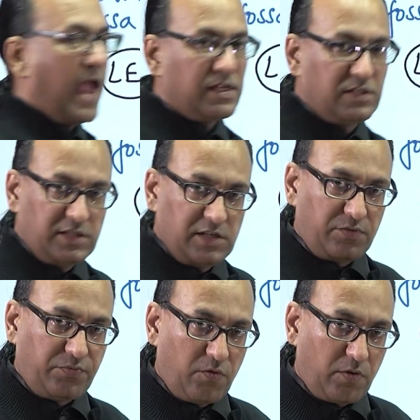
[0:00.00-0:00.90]
anterior
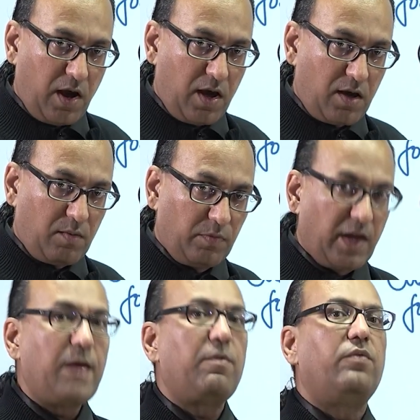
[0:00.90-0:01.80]
forearm. The
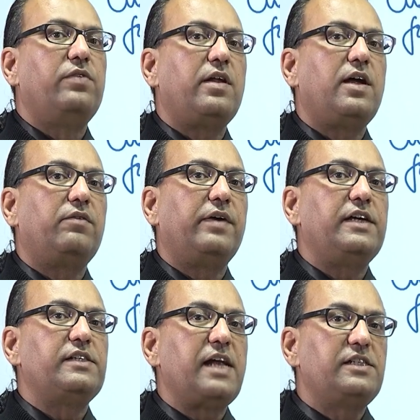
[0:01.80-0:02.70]
name of the nerve
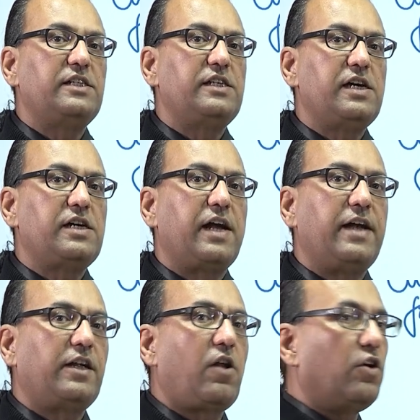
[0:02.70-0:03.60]
is anterior
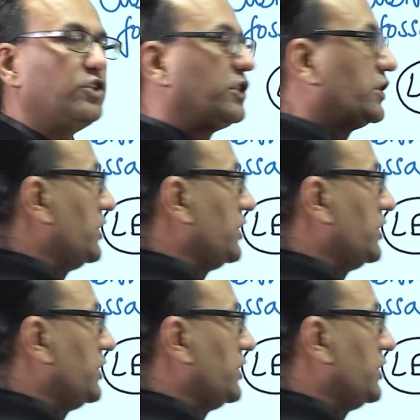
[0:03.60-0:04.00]
interosseous